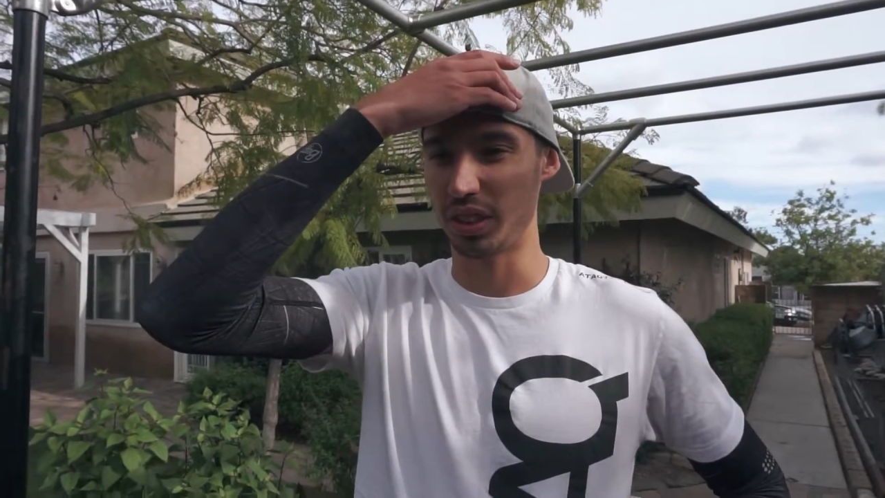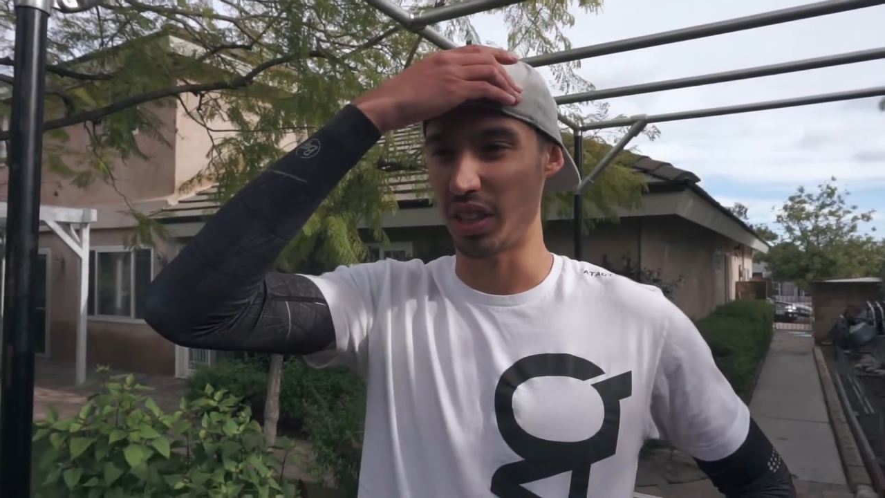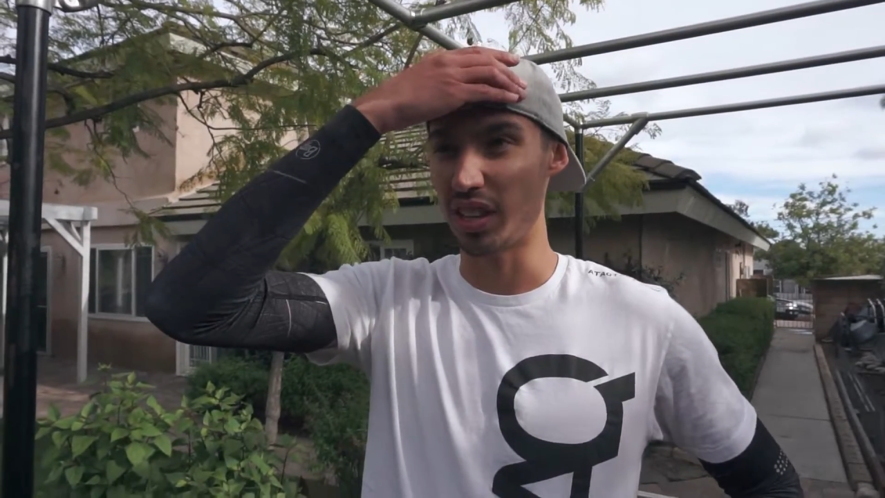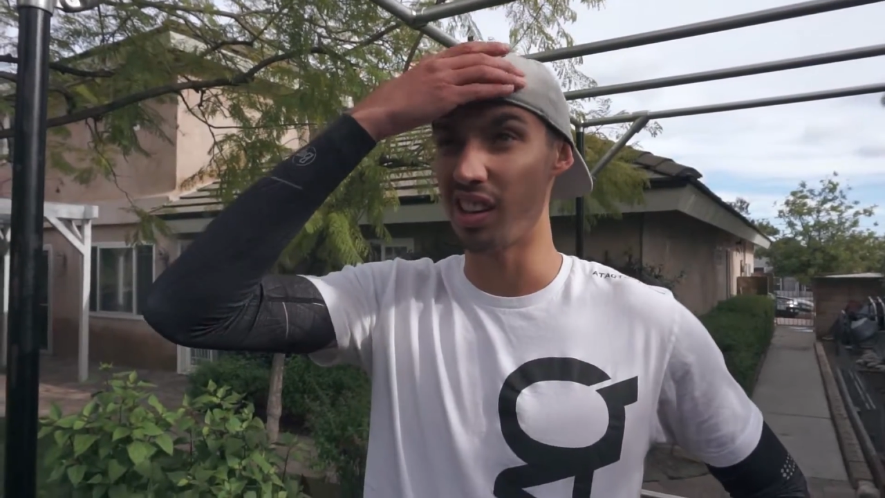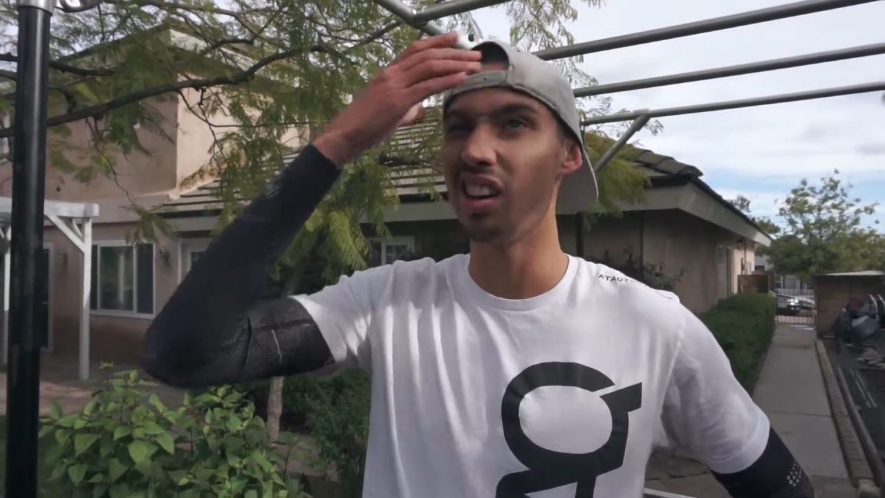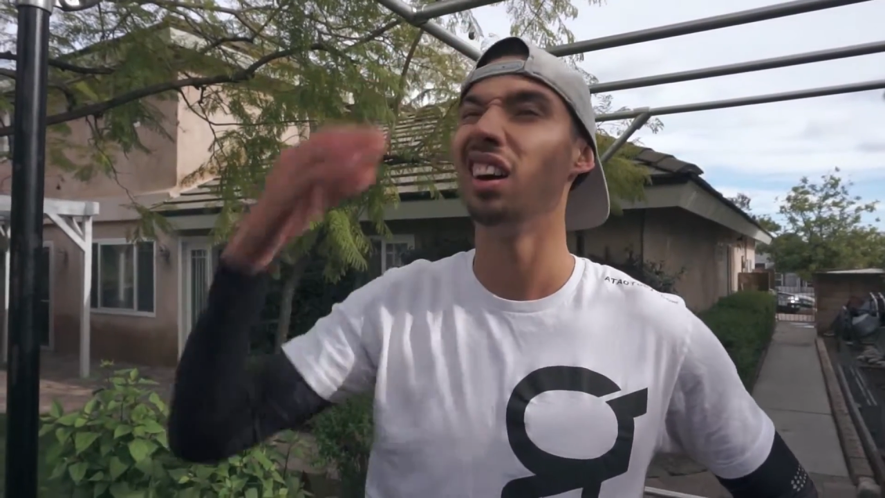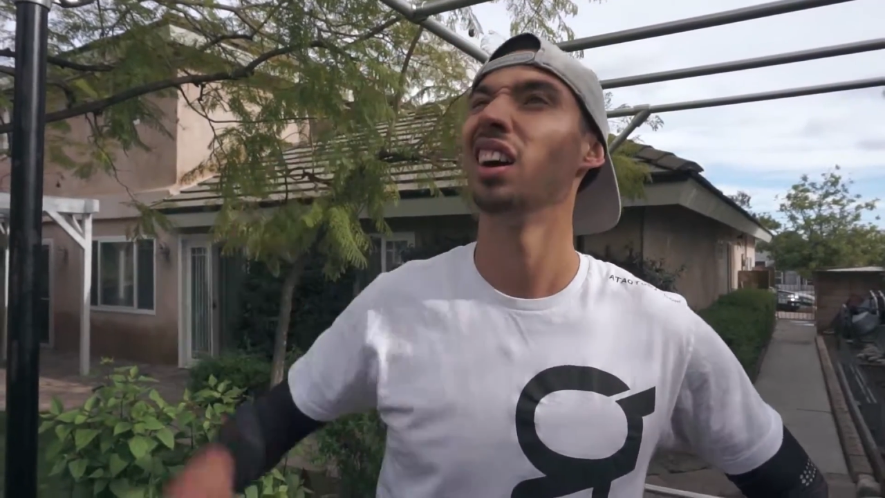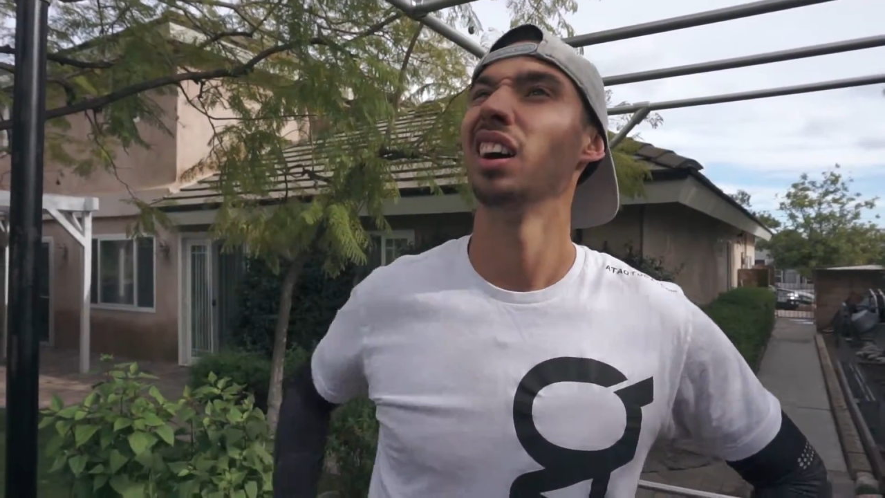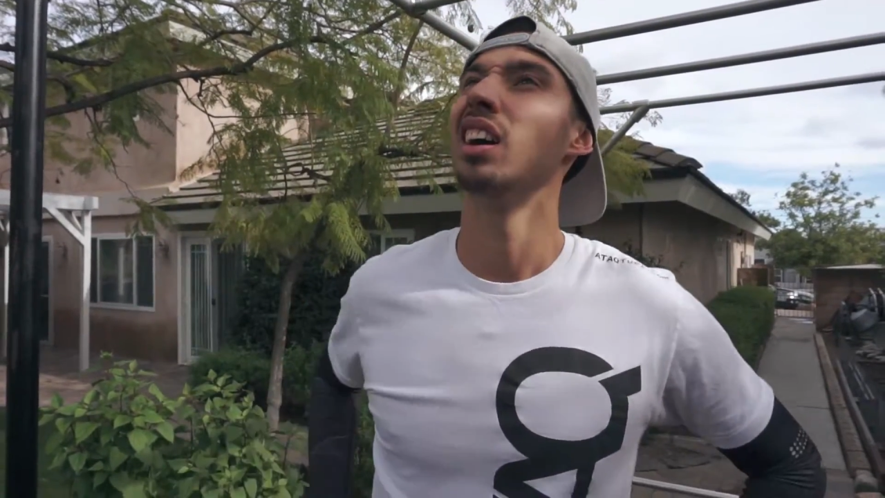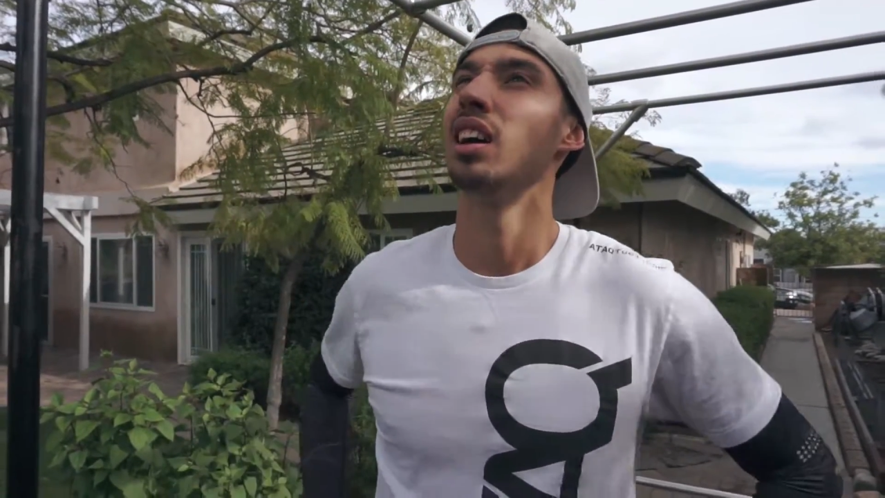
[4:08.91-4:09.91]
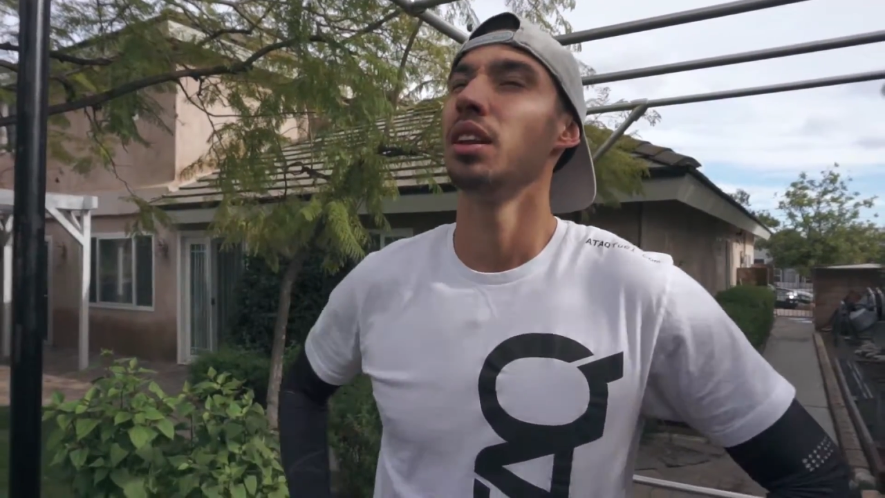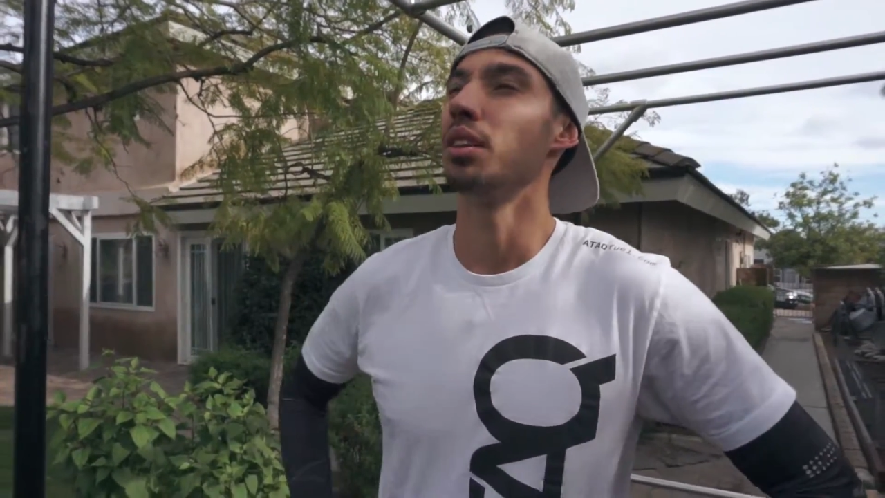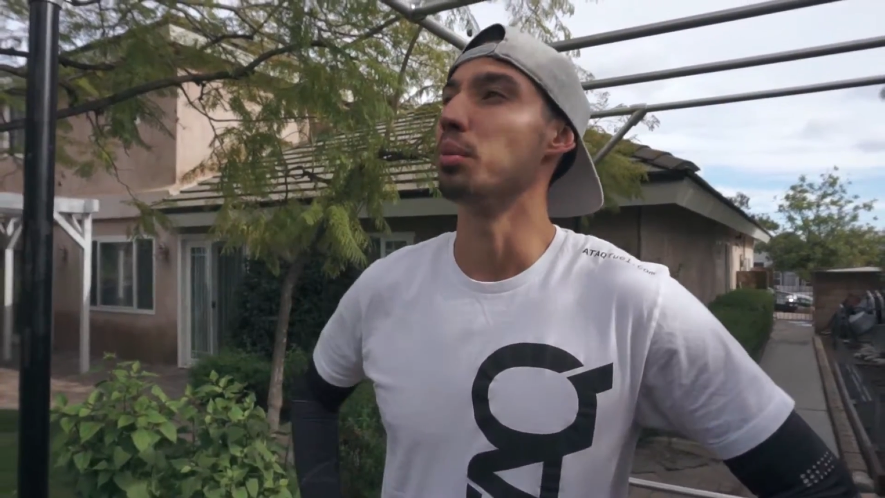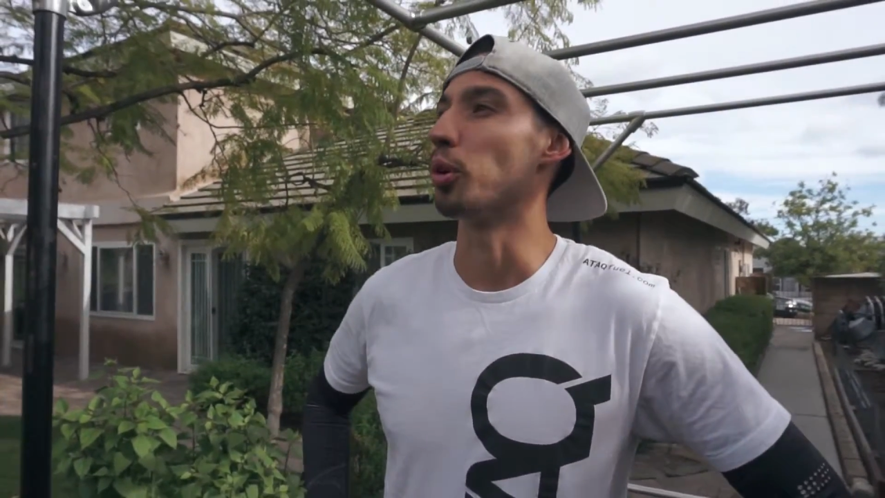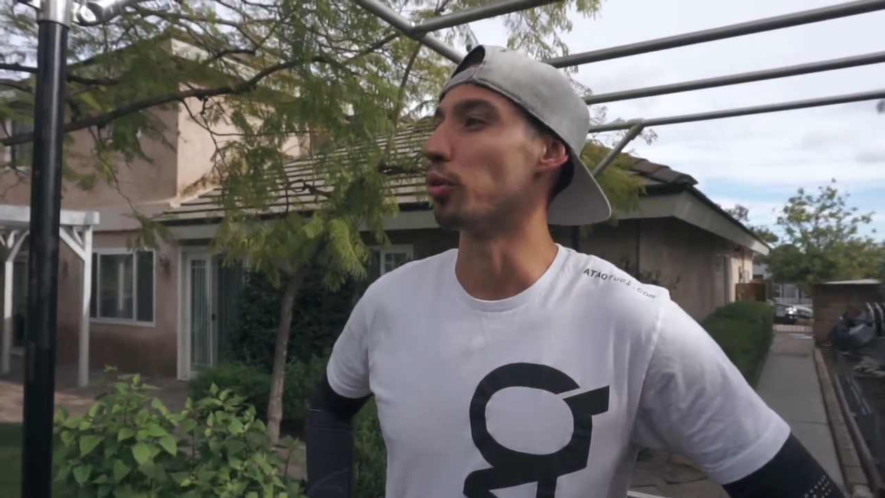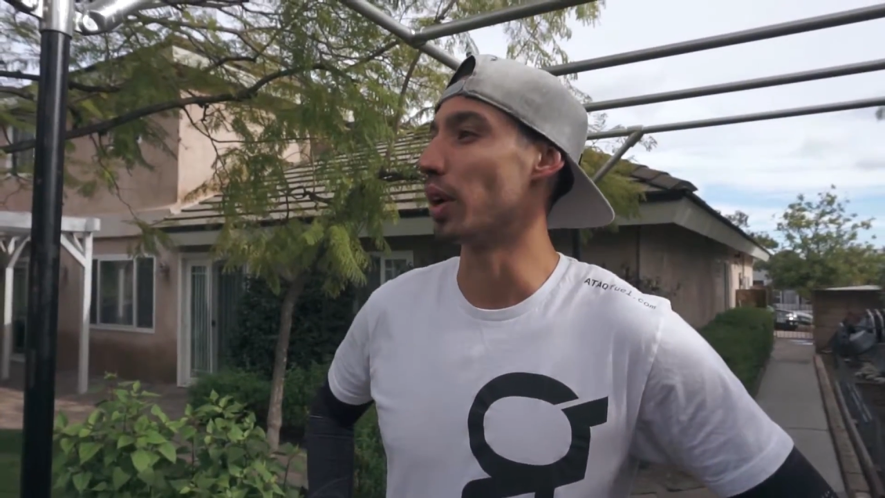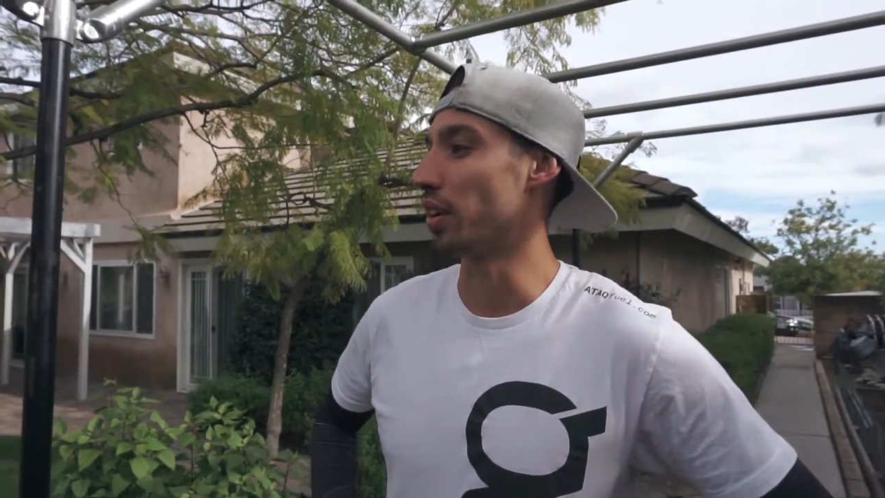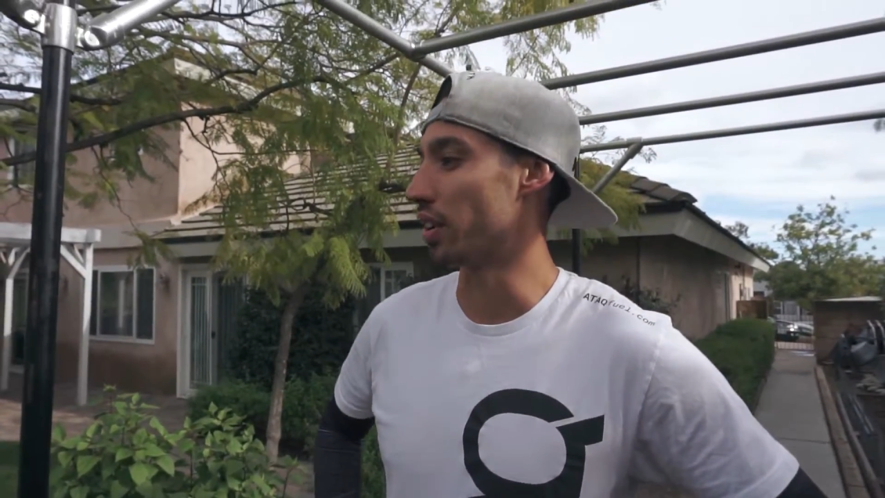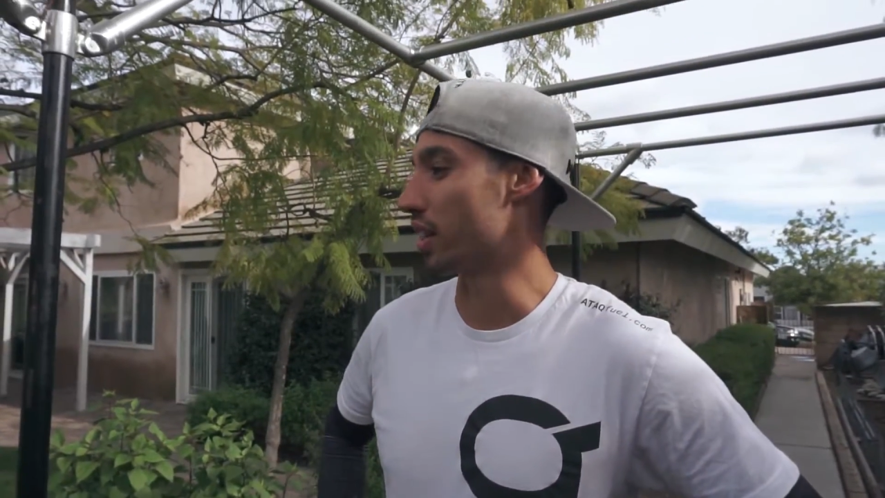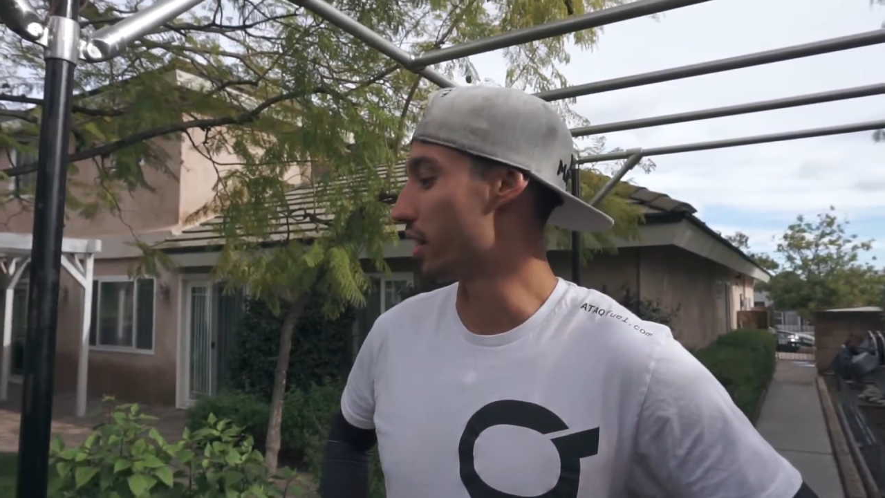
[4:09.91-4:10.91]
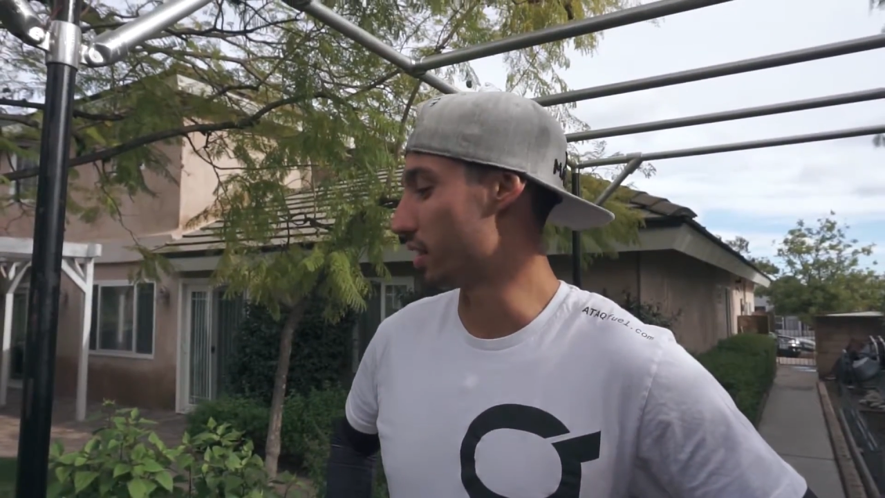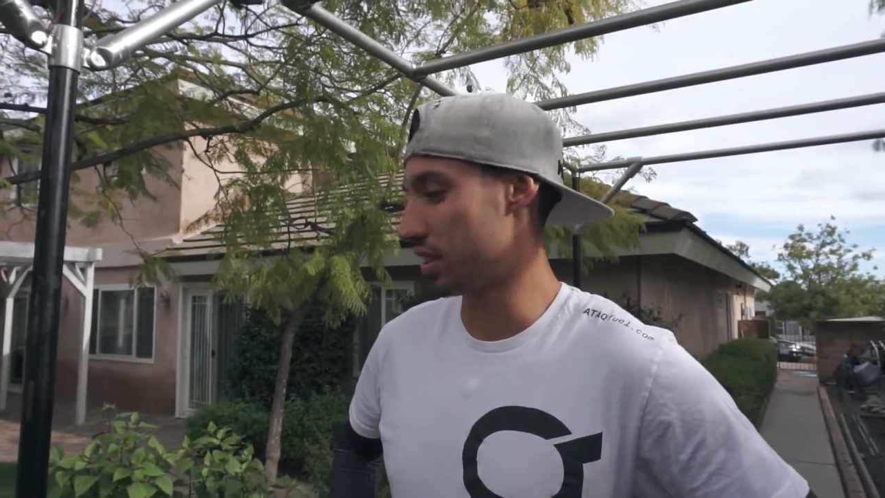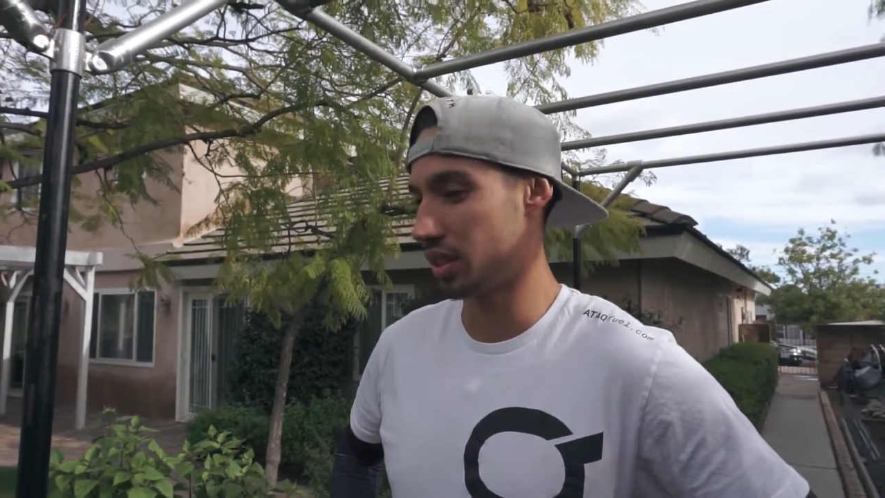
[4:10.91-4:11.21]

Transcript: good. No more rain right now.